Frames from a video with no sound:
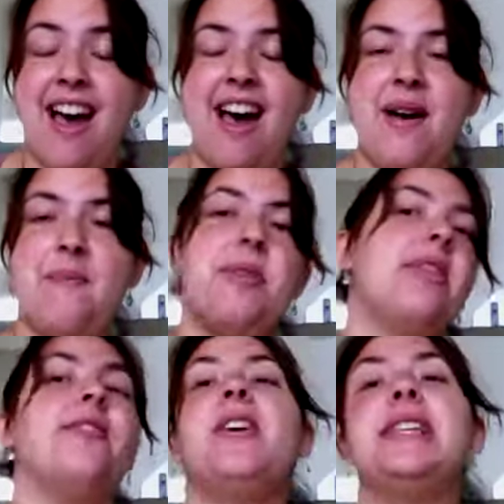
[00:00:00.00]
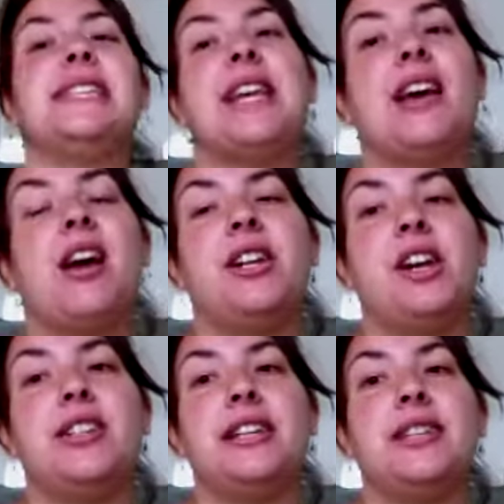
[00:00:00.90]
The first thing I
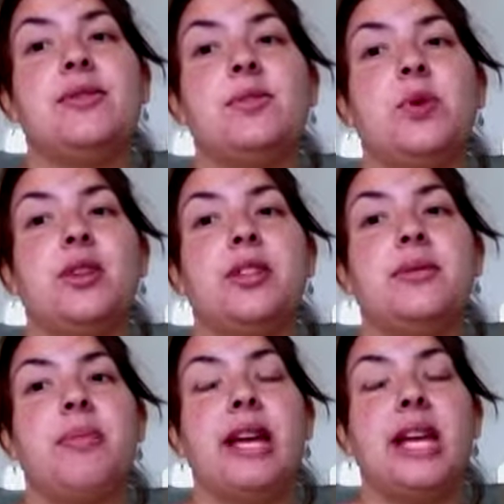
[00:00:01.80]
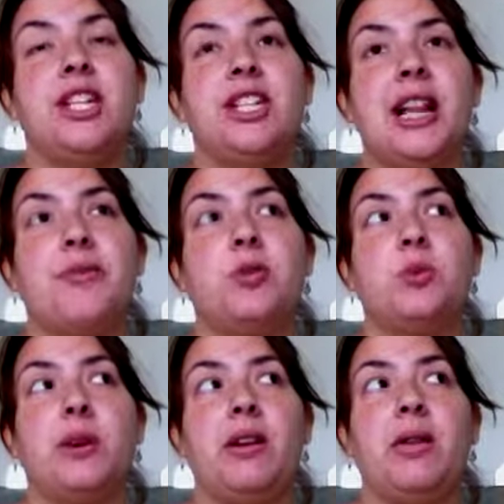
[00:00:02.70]
noticed was my energy
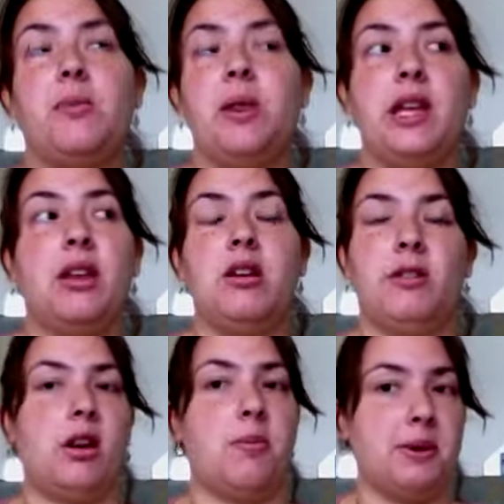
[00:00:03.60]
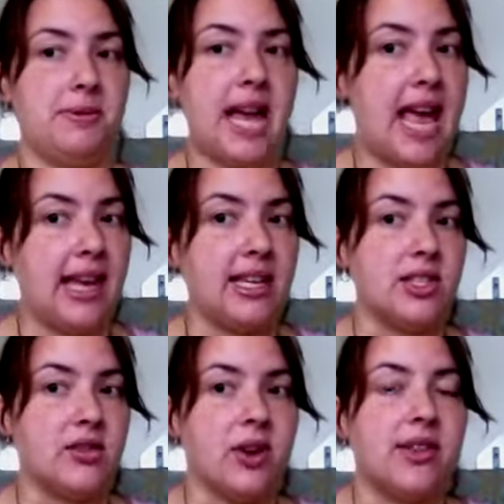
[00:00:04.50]
levels went up within a couple of
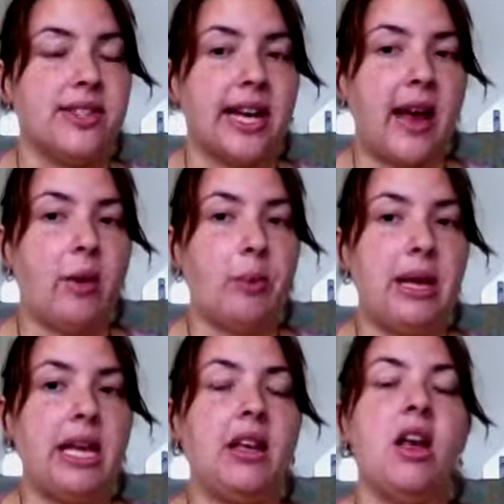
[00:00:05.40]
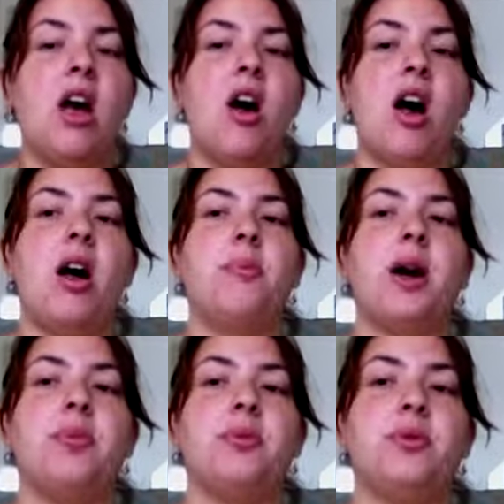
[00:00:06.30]
days of cutting out meat.
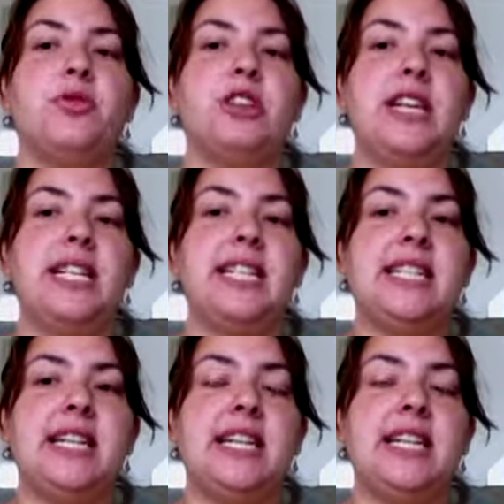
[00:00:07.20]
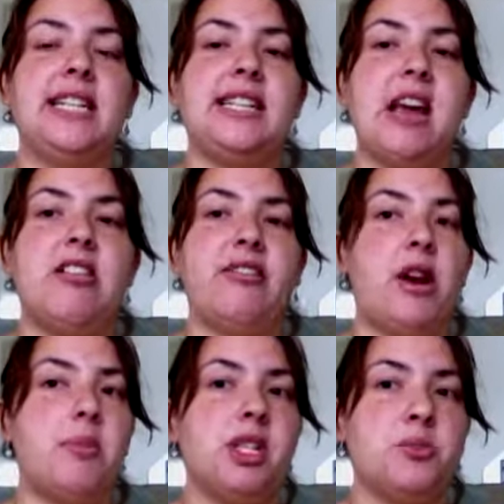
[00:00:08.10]
I already didn't eat dairy
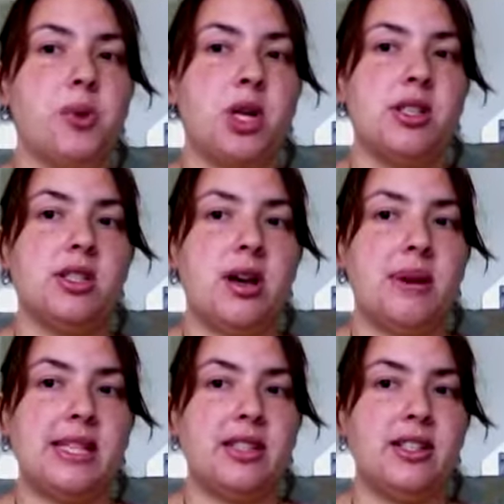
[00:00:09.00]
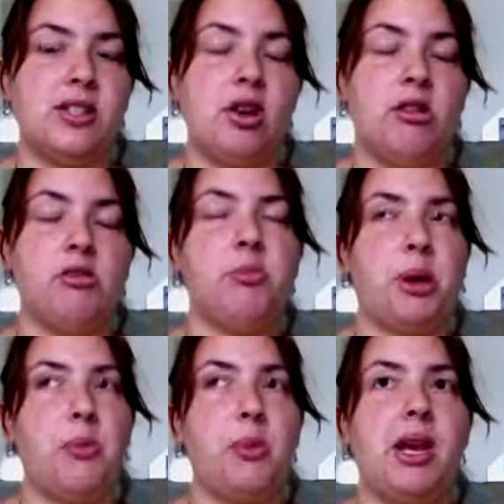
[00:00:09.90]
very much because I'm lactose intolerant,
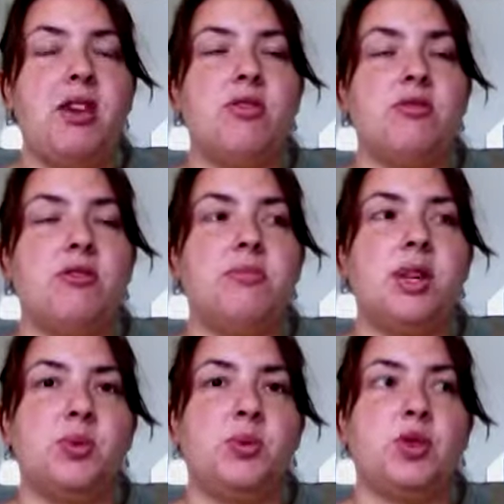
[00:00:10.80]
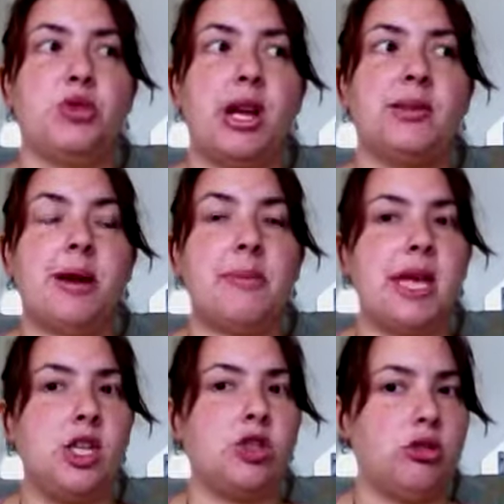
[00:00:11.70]
but I've been much more strict about
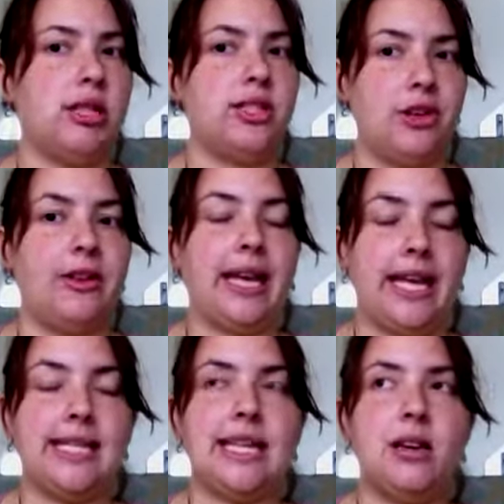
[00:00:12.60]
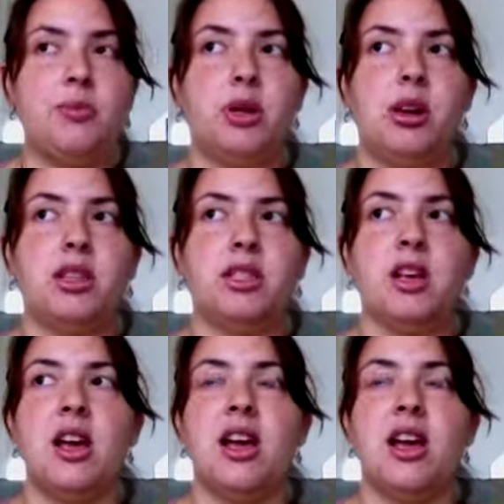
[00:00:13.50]
making sure I don't eat it because